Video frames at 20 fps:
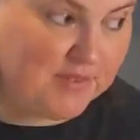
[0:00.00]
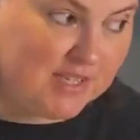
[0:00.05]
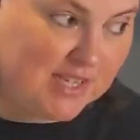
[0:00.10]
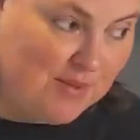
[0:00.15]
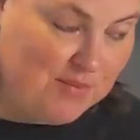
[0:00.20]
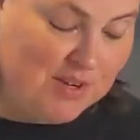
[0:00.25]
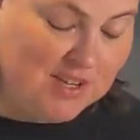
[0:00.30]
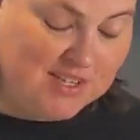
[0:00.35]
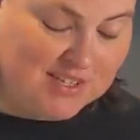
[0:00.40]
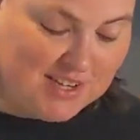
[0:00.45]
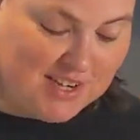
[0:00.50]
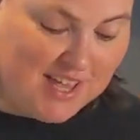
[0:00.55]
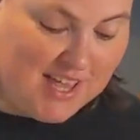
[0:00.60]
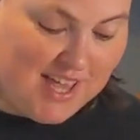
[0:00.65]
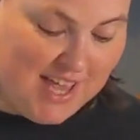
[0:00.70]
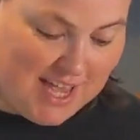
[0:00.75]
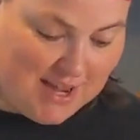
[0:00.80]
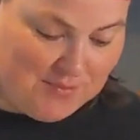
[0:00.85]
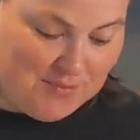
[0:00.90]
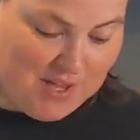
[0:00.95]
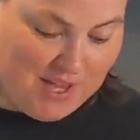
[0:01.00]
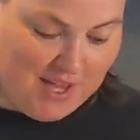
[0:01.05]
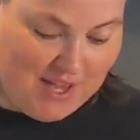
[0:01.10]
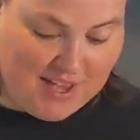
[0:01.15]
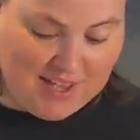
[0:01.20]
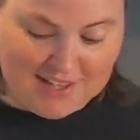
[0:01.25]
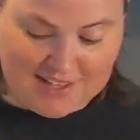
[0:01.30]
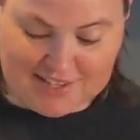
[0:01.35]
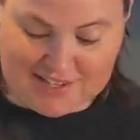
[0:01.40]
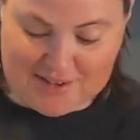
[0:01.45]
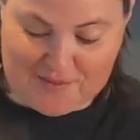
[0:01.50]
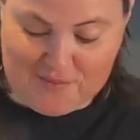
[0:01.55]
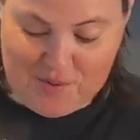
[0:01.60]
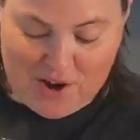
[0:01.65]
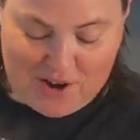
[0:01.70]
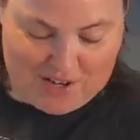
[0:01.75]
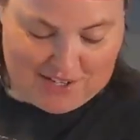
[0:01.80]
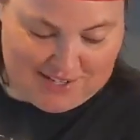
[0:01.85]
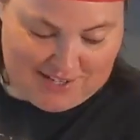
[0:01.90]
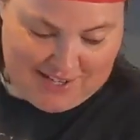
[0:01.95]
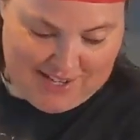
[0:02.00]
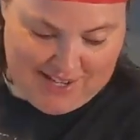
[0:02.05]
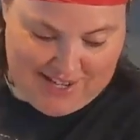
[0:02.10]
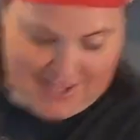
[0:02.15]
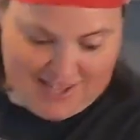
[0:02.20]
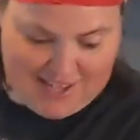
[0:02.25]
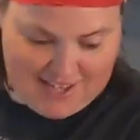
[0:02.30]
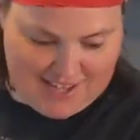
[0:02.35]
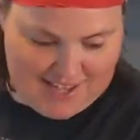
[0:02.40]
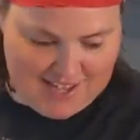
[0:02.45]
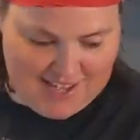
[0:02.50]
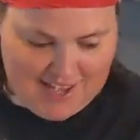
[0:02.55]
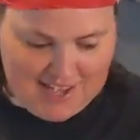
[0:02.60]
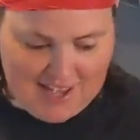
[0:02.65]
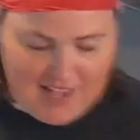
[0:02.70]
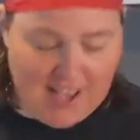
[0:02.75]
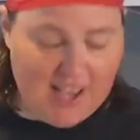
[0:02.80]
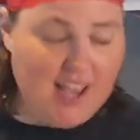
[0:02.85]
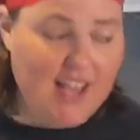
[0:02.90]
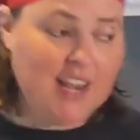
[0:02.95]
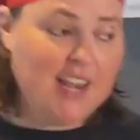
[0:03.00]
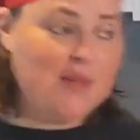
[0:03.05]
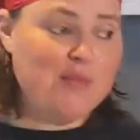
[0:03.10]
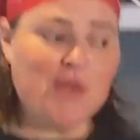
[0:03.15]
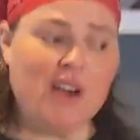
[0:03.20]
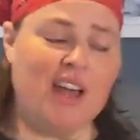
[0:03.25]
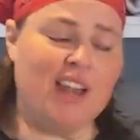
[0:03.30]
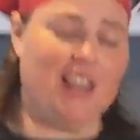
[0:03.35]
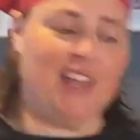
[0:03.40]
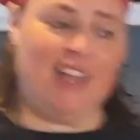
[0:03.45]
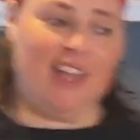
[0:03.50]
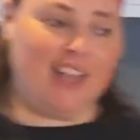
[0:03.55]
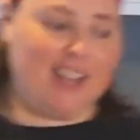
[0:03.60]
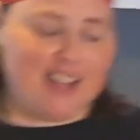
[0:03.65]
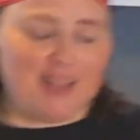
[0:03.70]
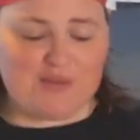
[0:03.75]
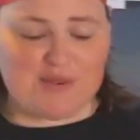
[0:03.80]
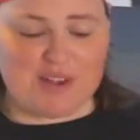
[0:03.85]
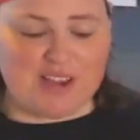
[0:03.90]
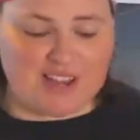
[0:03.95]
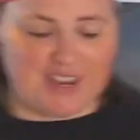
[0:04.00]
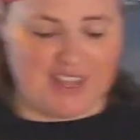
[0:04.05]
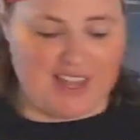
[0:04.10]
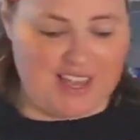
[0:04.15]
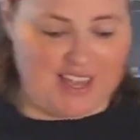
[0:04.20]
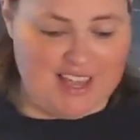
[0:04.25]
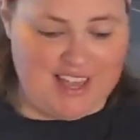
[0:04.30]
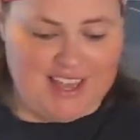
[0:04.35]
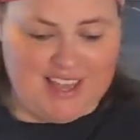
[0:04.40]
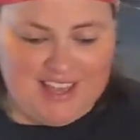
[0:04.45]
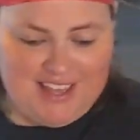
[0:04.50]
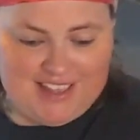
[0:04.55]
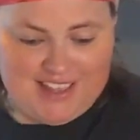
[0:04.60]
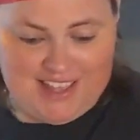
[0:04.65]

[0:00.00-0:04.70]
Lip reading: somebody's going to hand me some parsley. Anybody.